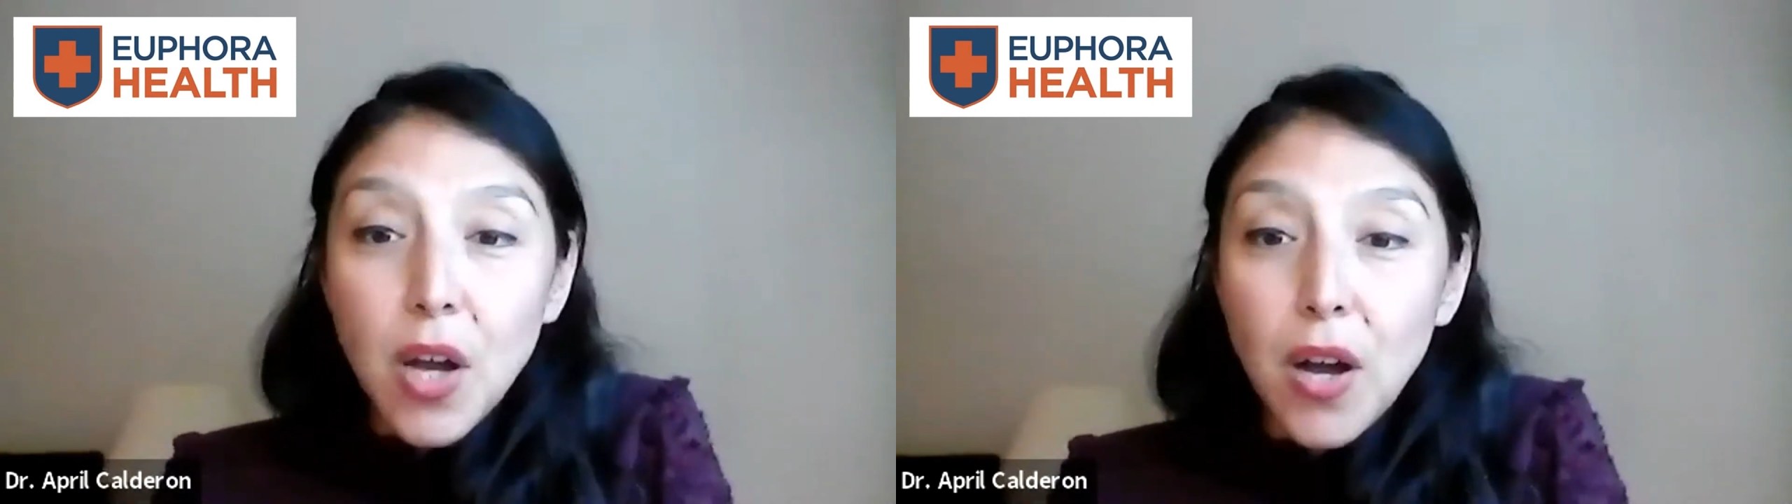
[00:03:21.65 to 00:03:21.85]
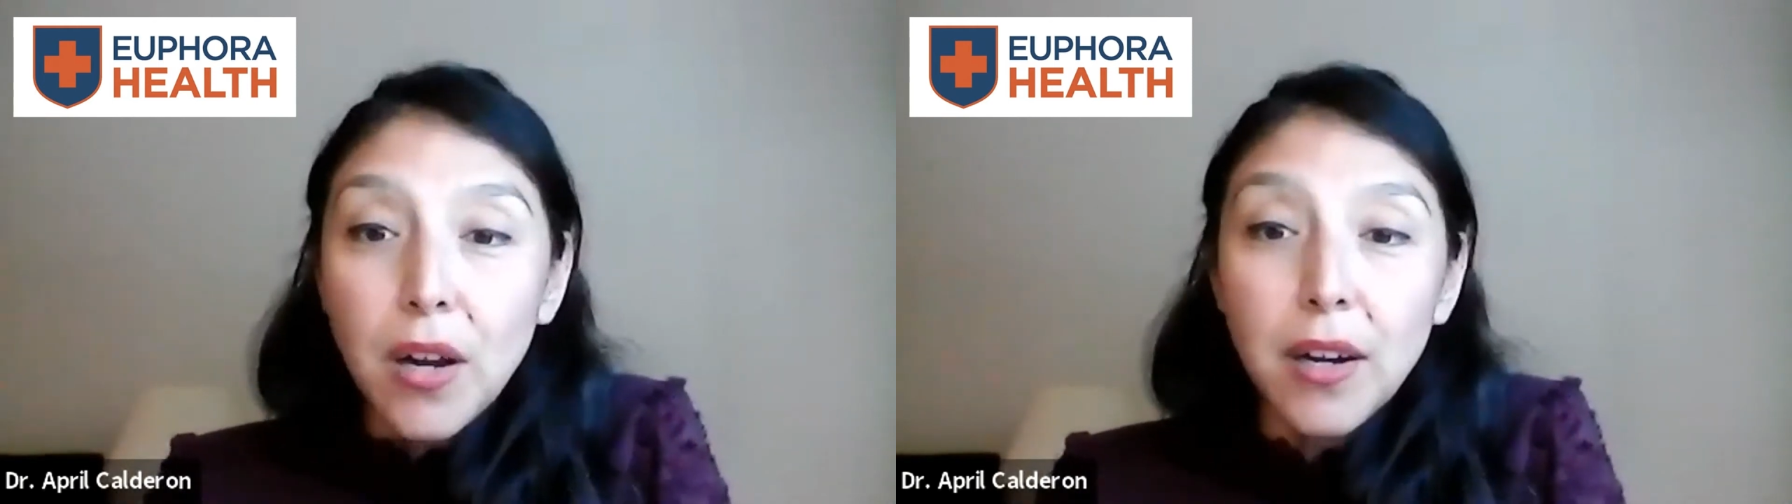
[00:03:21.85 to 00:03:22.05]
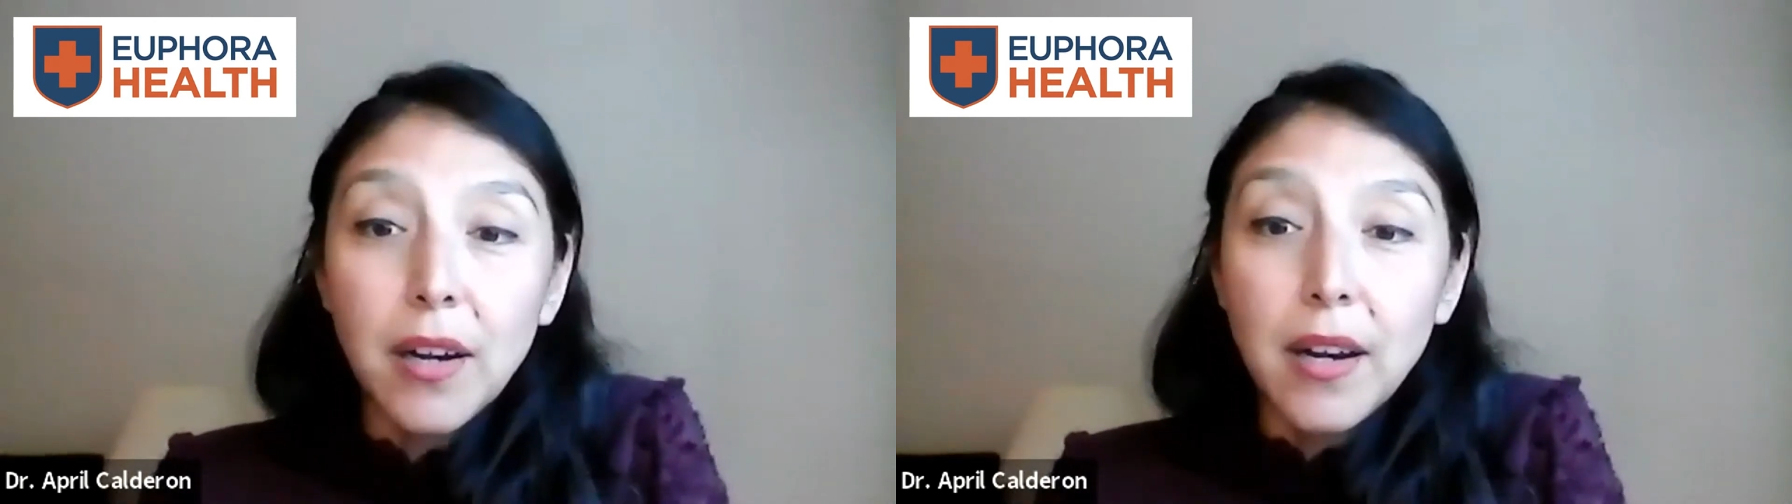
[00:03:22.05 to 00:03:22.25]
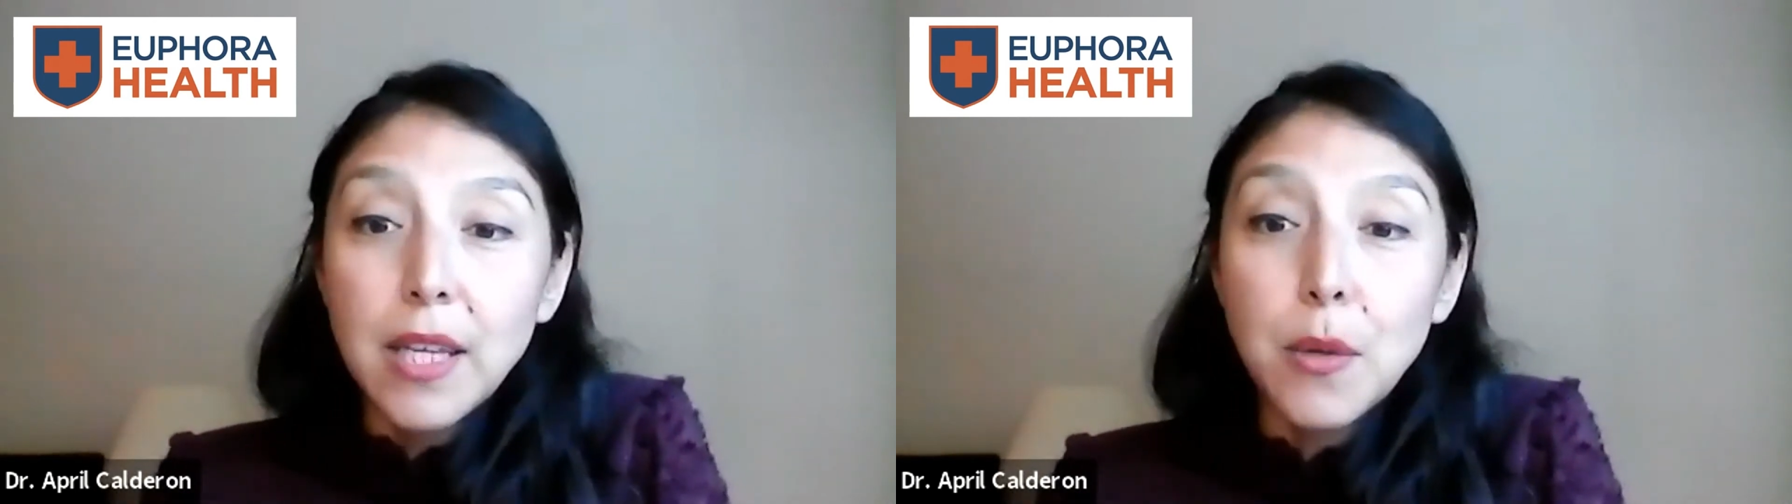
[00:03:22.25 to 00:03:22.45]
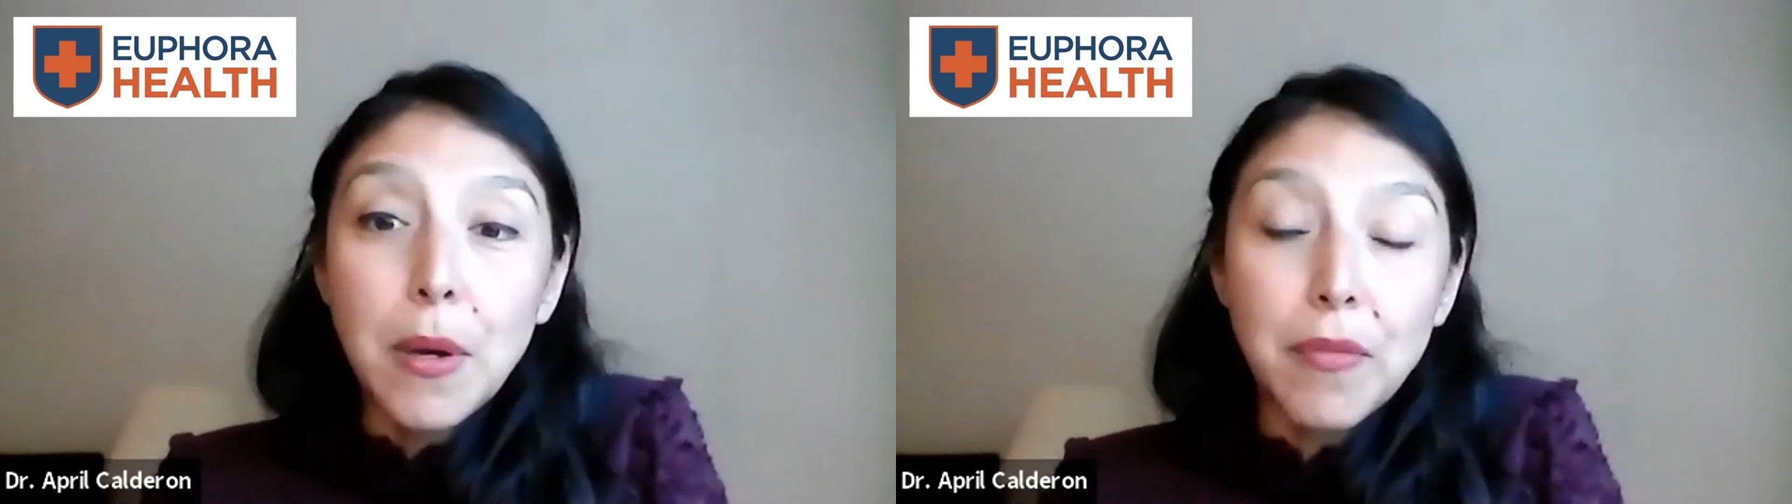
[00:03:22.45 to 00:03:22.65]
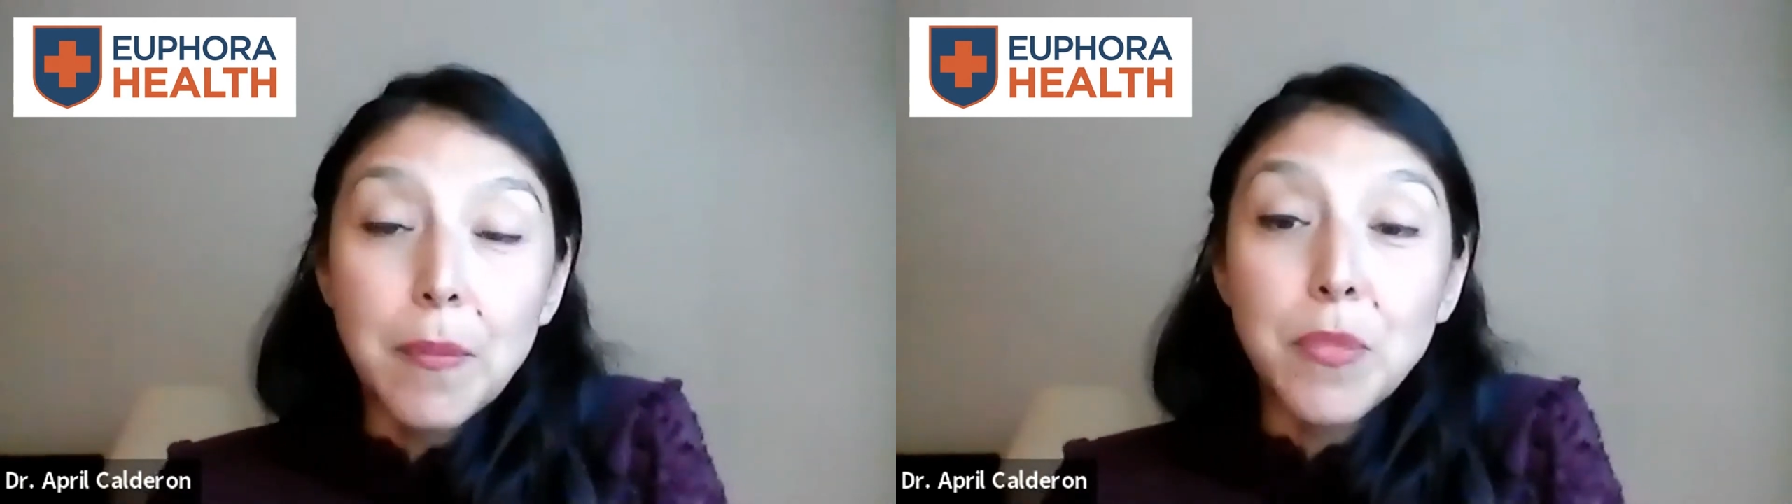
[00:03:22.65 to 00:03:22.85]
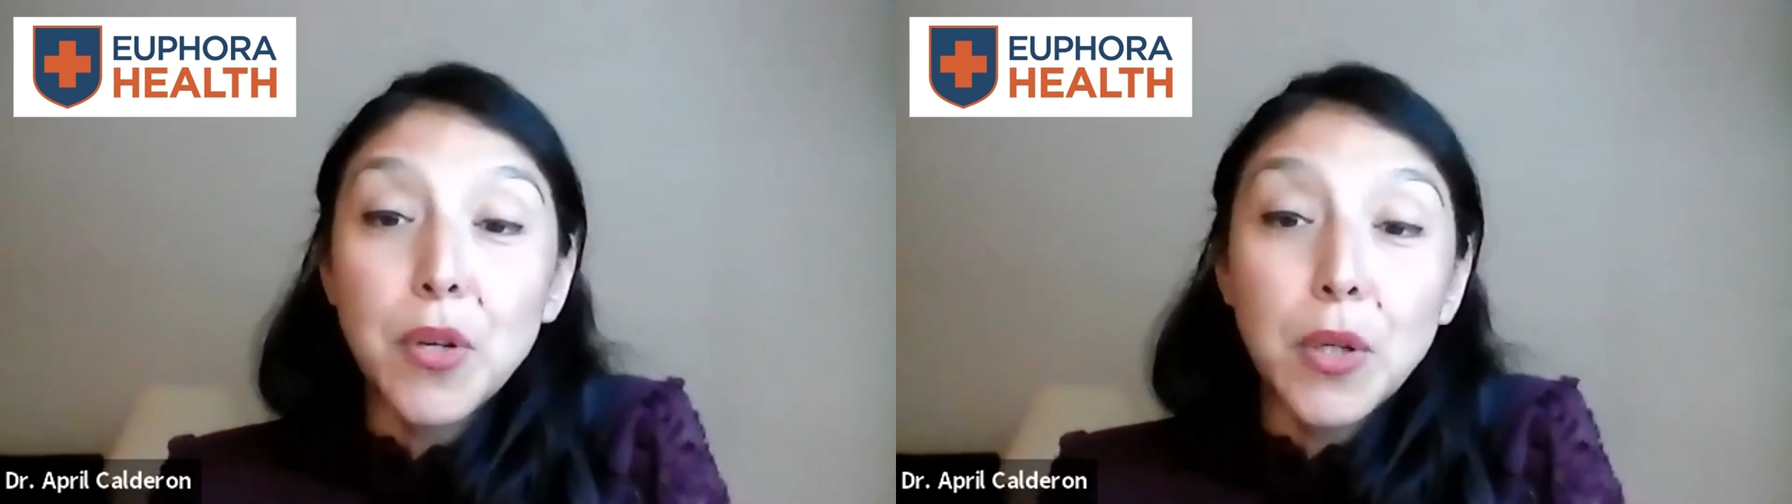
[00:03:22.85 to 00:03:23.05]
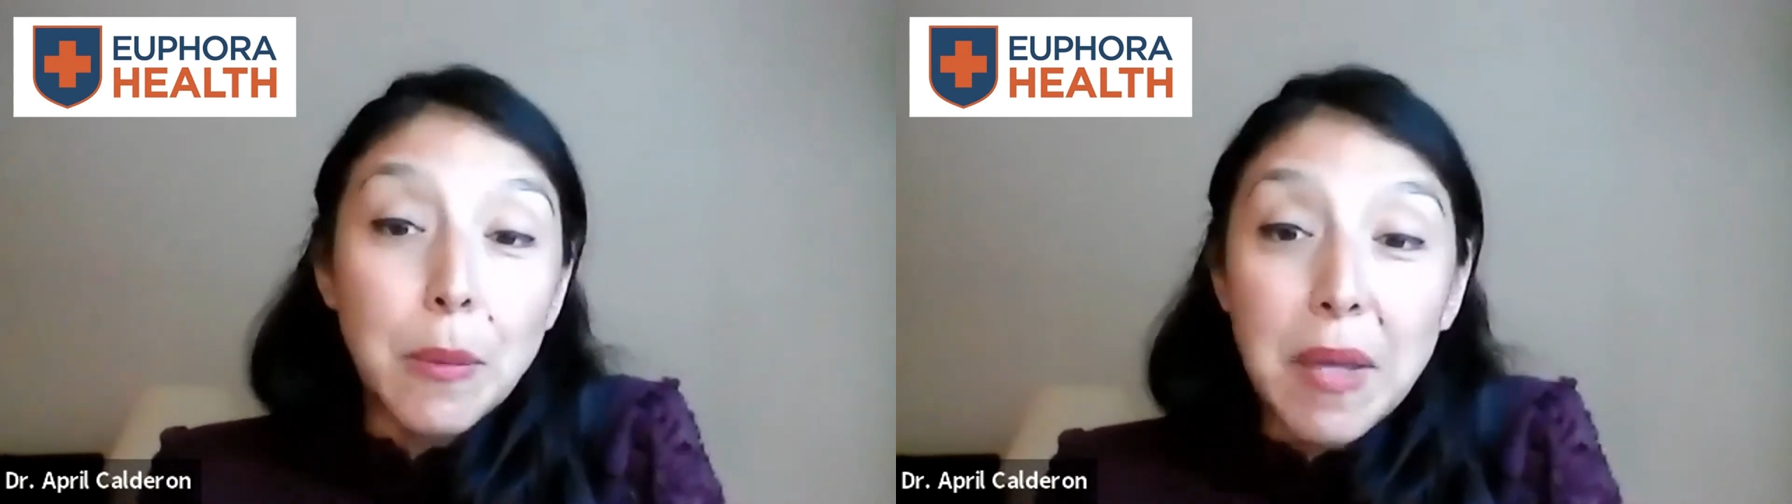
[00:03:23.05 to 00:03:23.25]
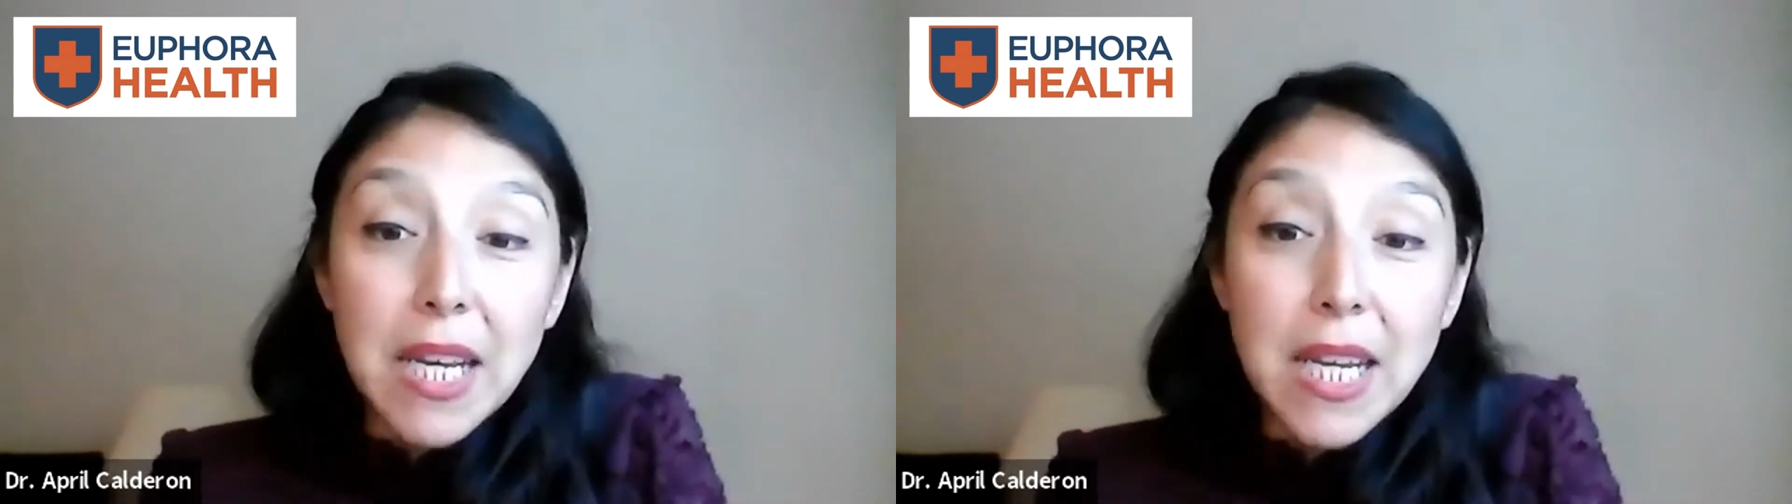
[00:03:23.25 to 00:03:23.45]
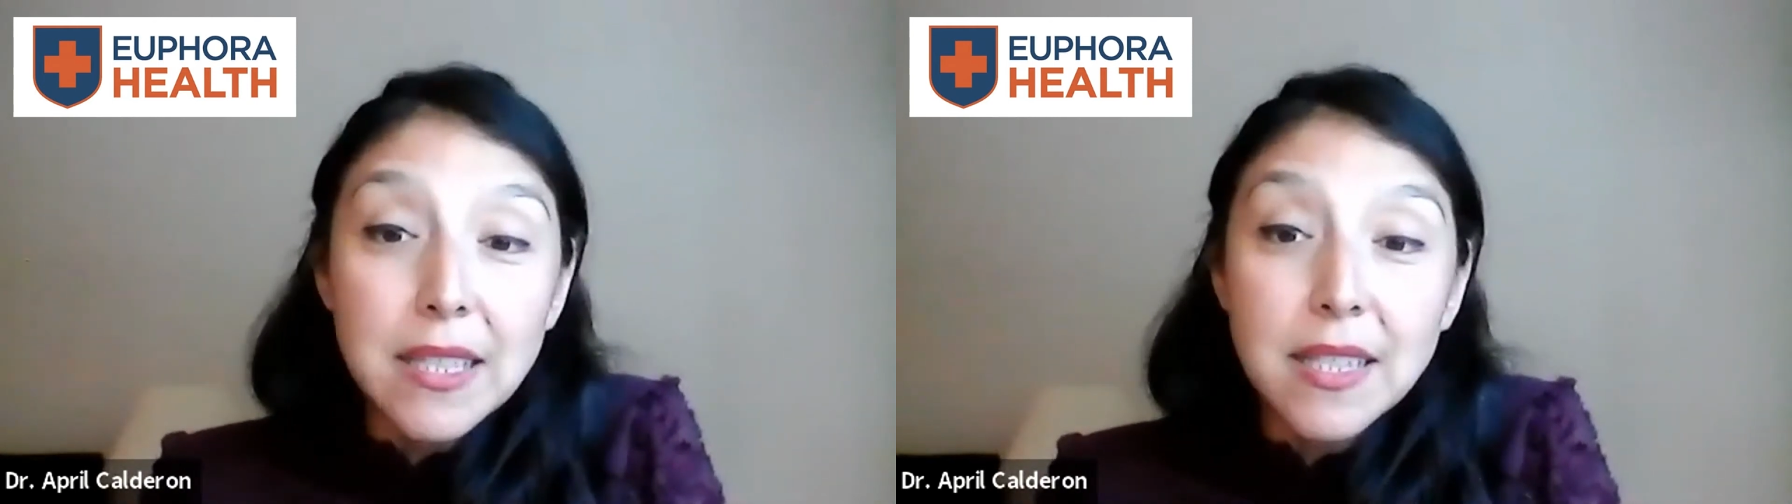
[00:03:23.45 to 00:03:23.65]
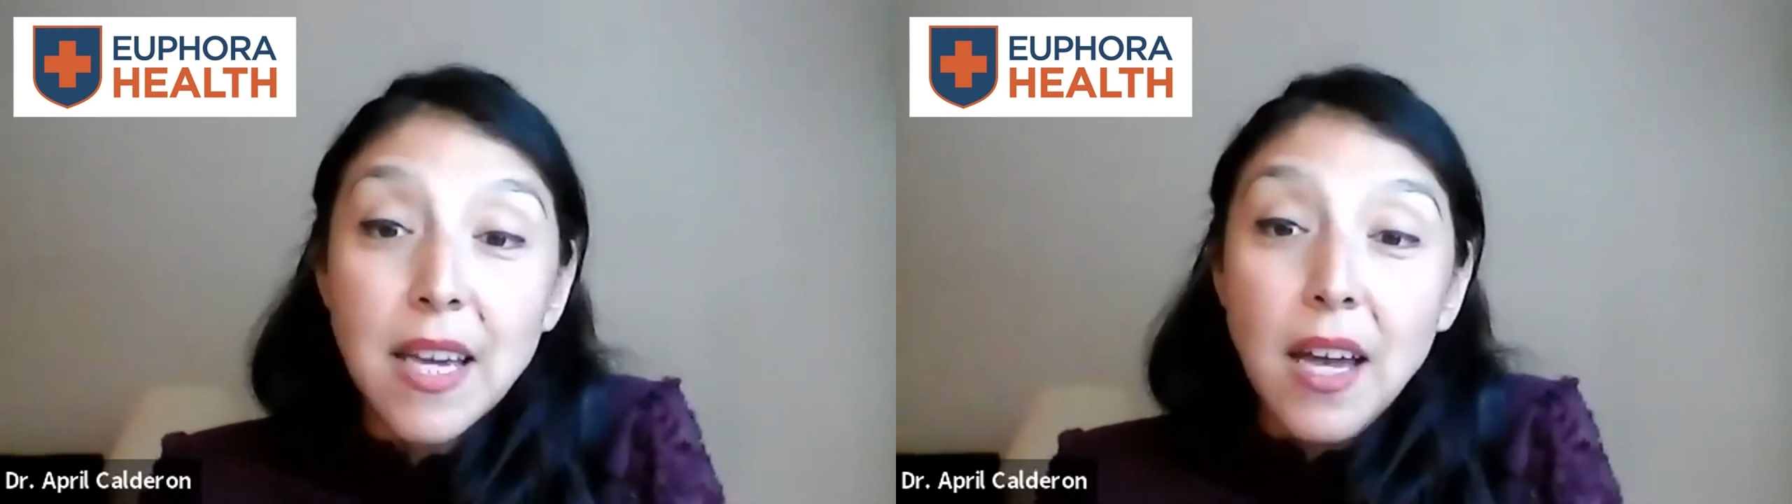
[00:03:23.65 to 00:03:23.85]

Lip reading: are anywhere from 30 minutes